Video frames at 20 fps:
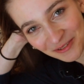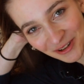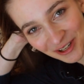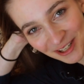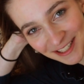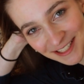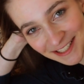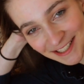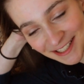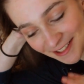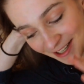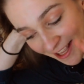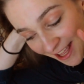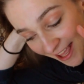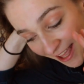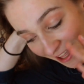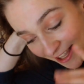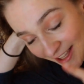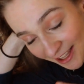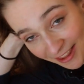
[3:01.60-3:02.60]
first.
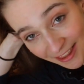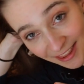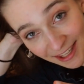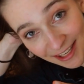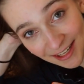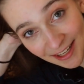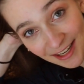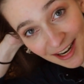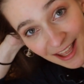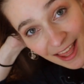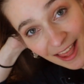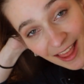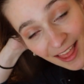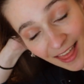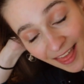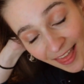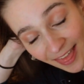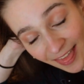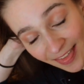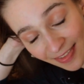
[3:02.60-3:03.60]
Clean
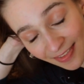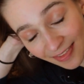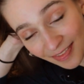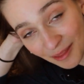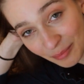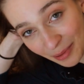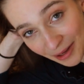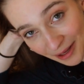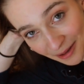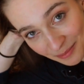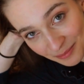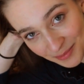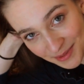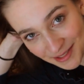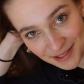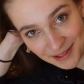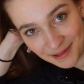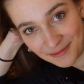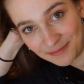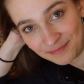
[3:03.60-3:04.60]
the pipes.